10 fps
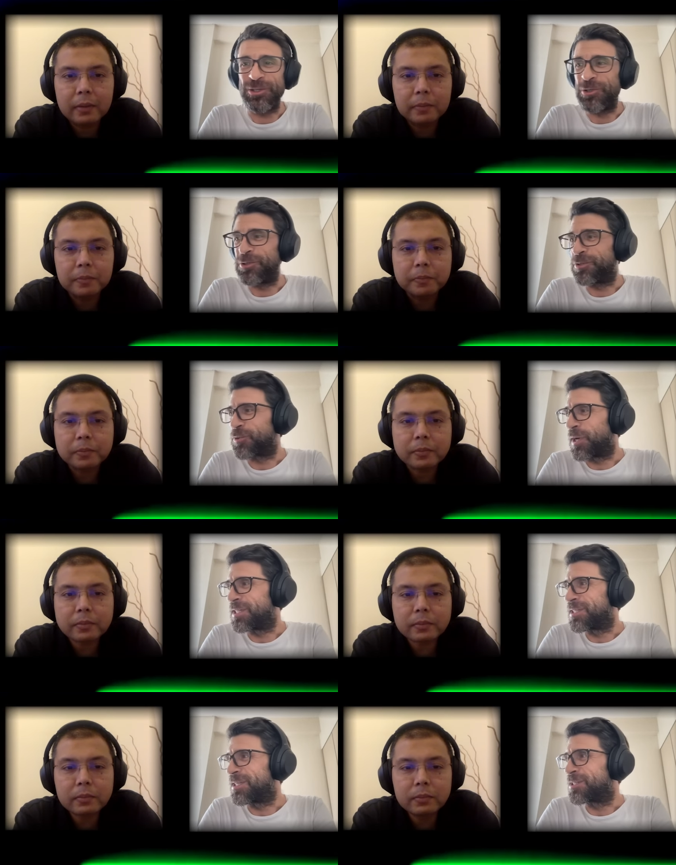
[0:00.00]
Speaker 1: to
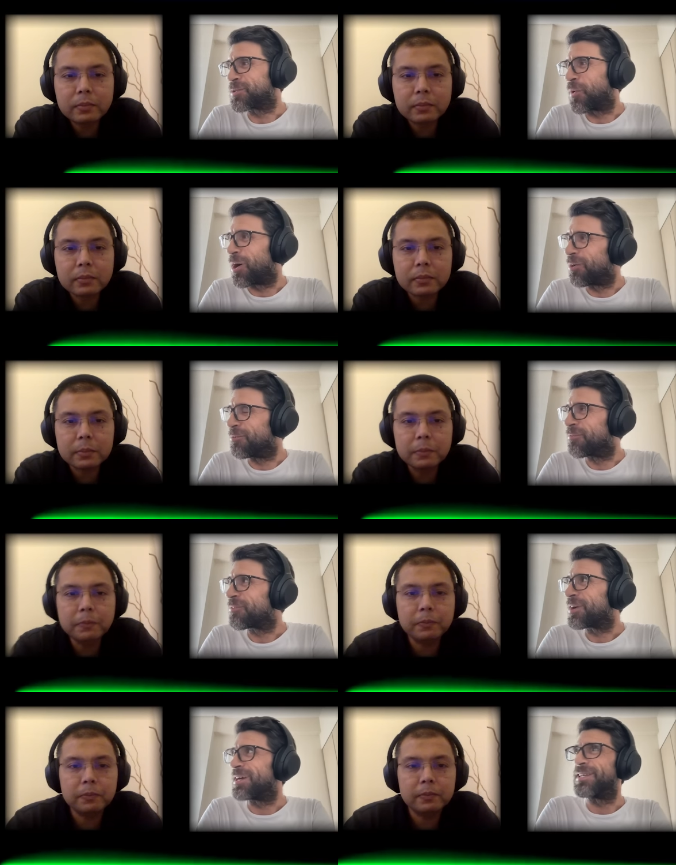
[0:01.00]

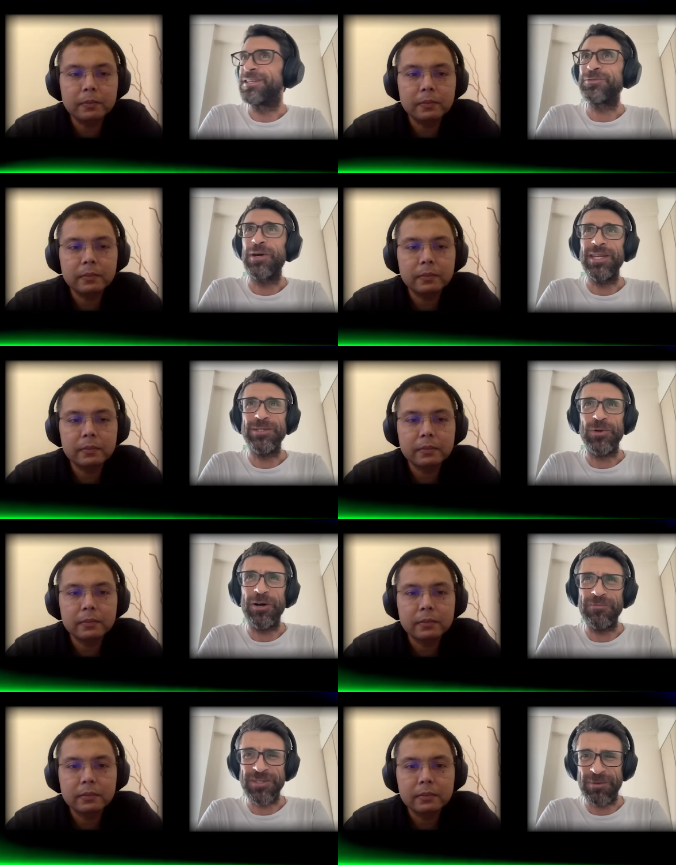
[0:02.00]
2012. And in
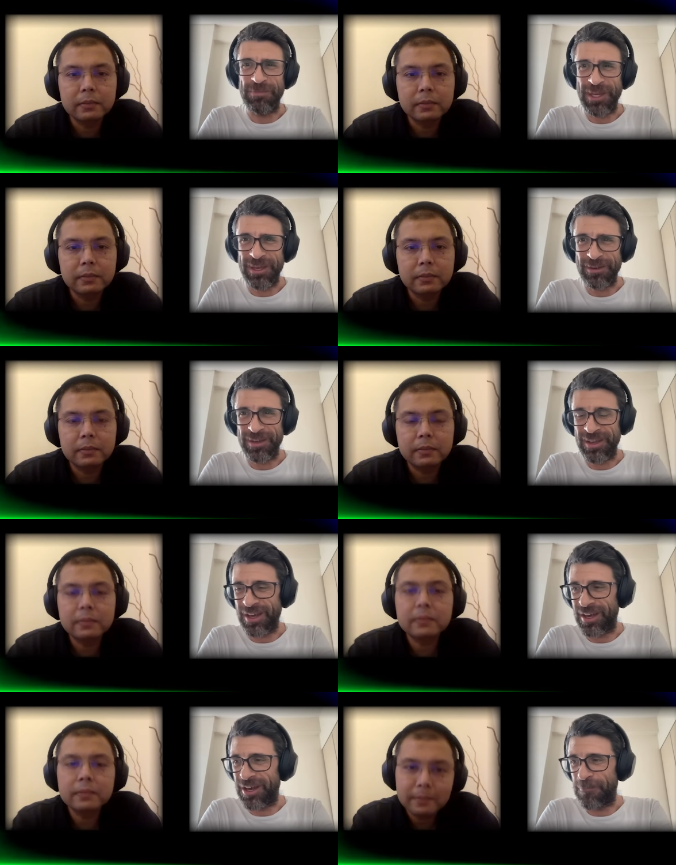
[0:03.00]
2012, something
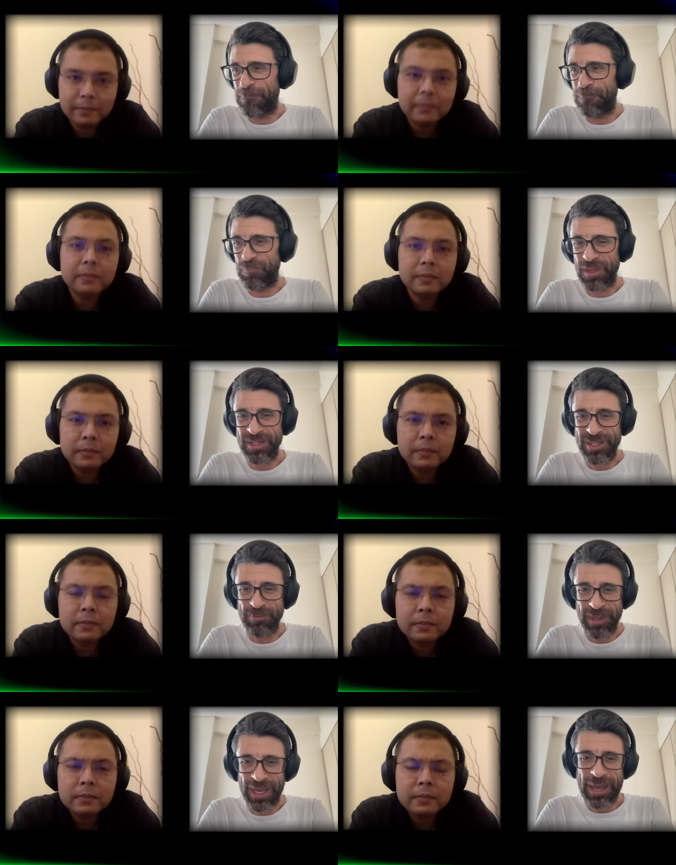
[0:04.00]
um,
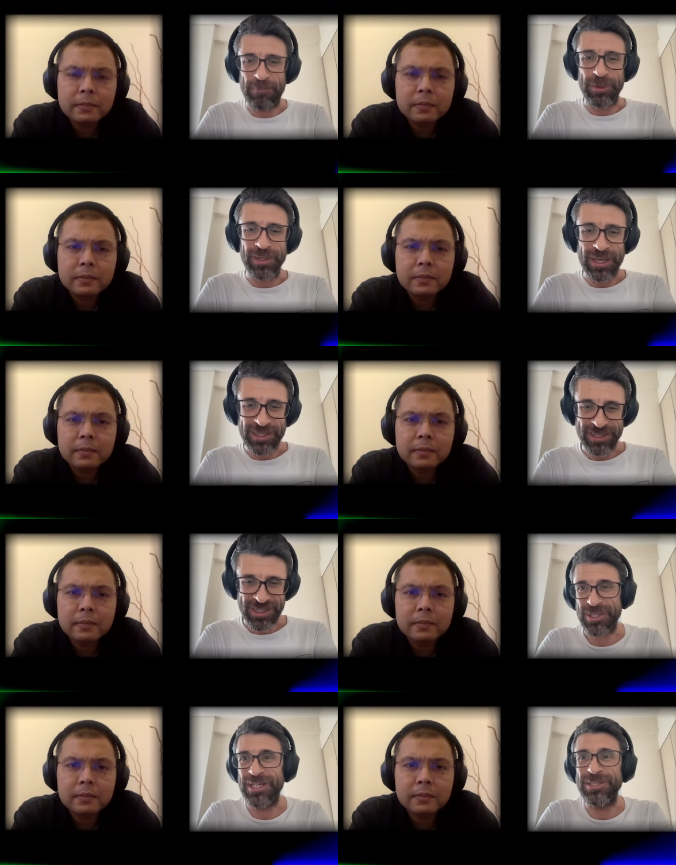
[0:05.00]
something happened
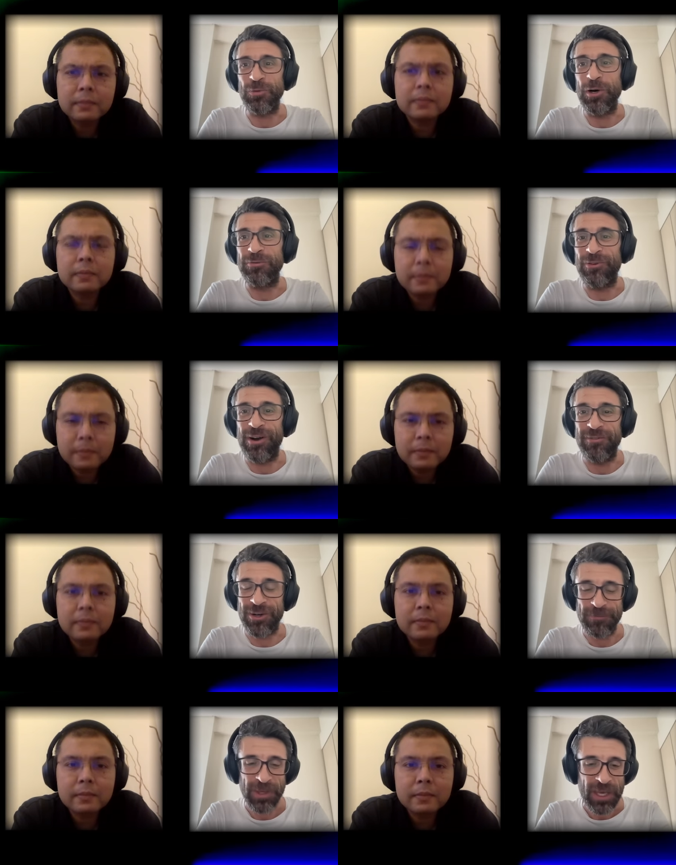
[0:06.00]
that changed the world
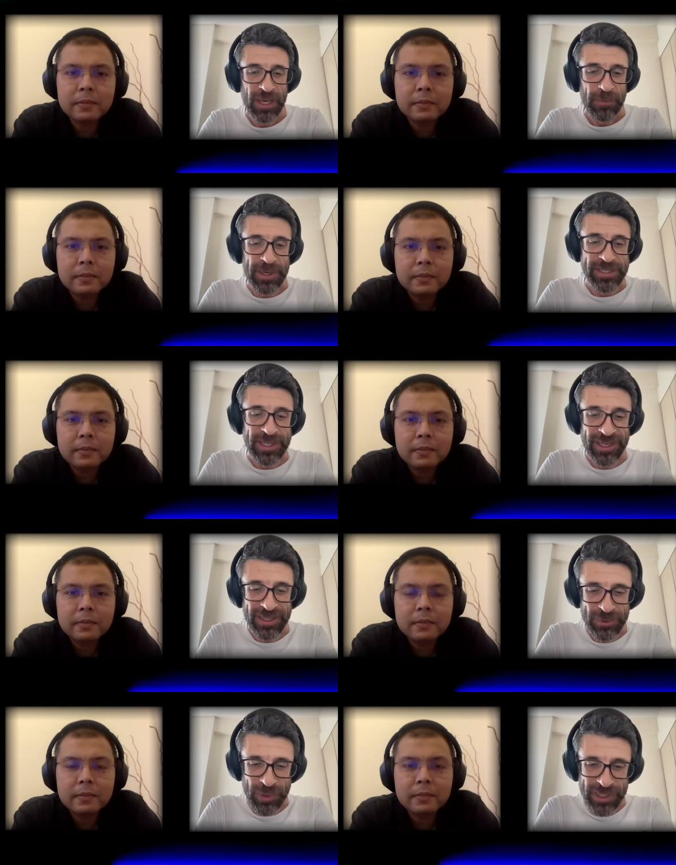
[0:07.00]
forever.
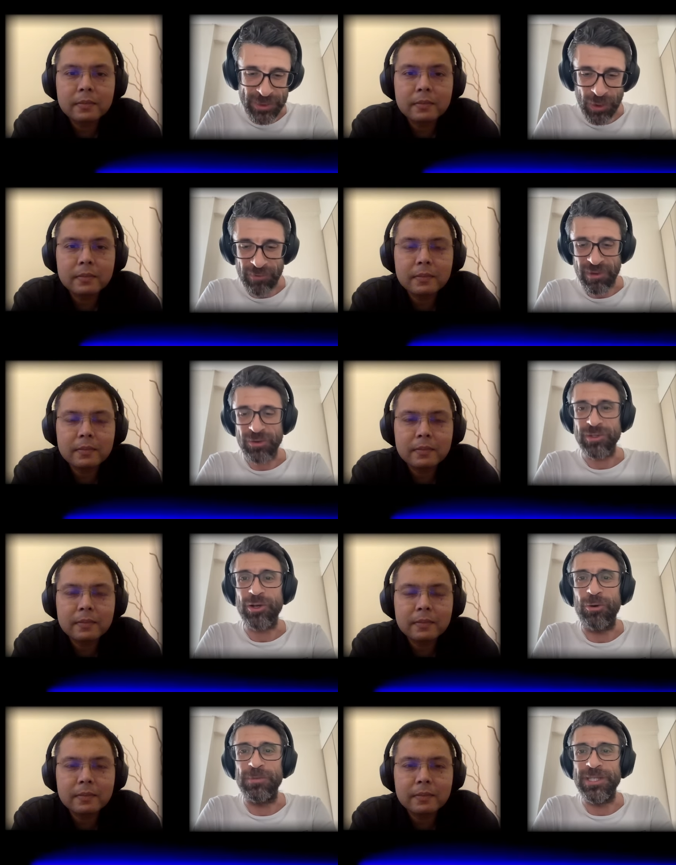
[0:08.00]
Basically, in 2012, there was
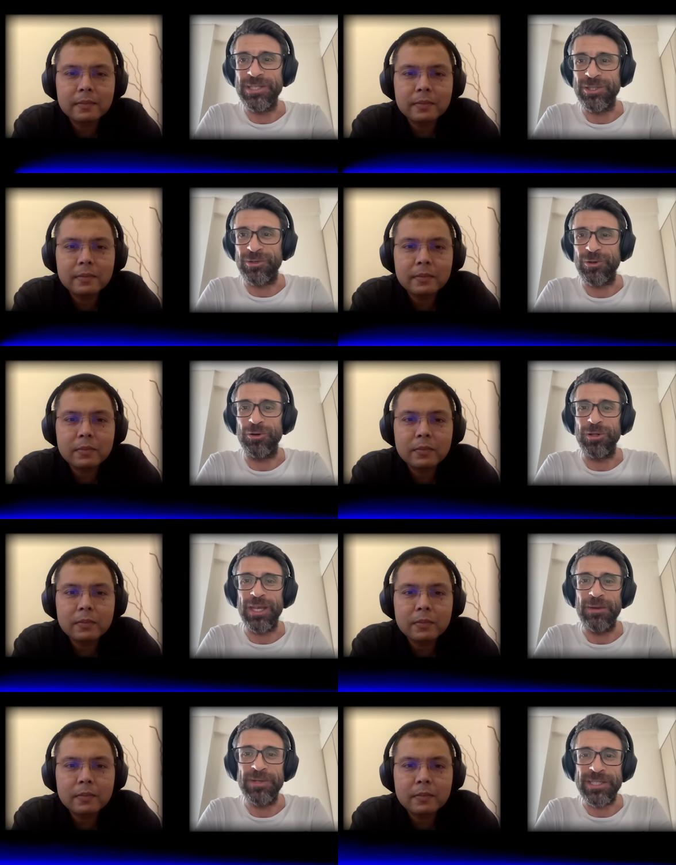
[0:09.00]
a competition
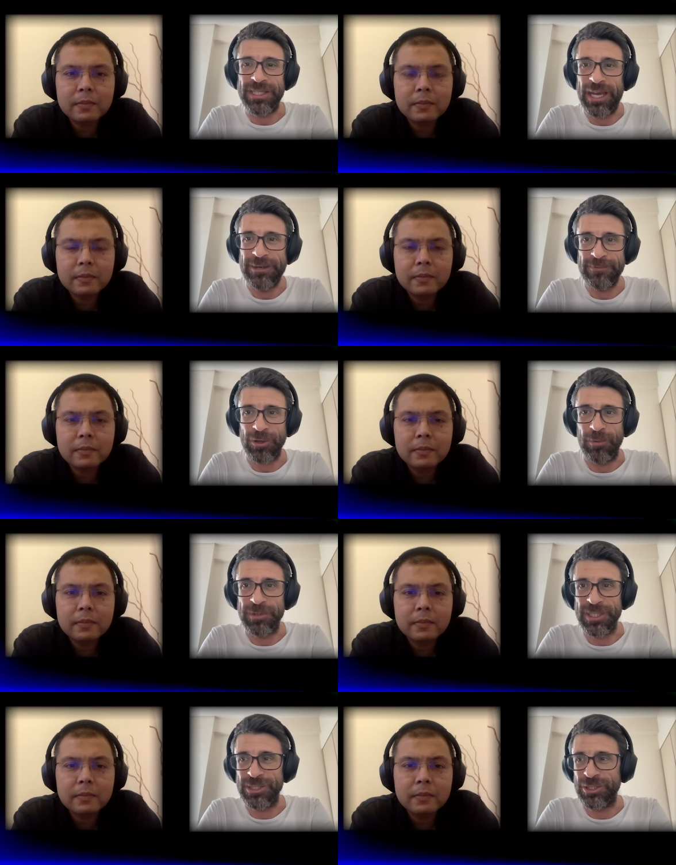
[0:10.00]
called ImageNet
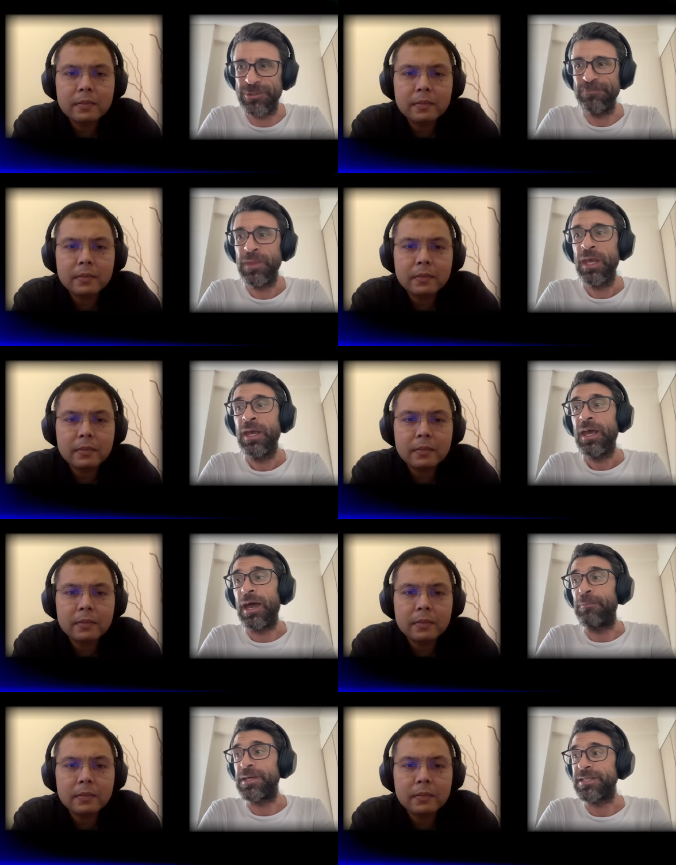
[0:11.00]
competition,
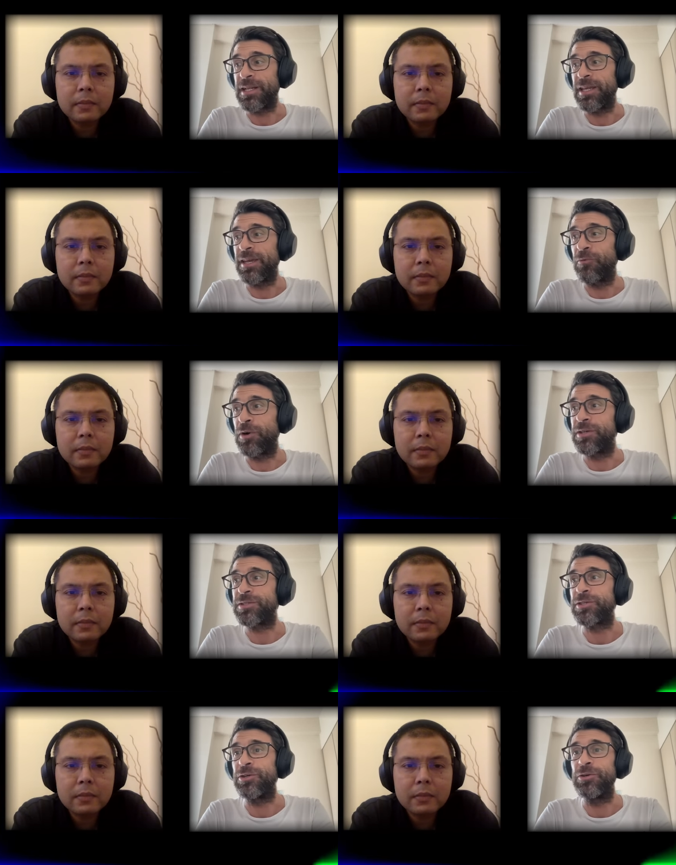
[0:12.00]
and basically it
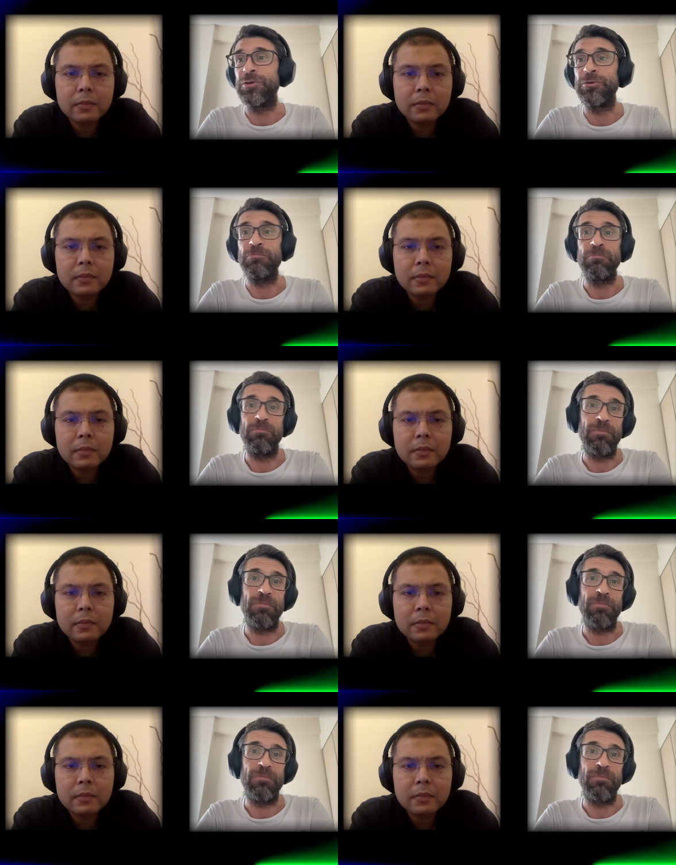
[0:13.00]
was to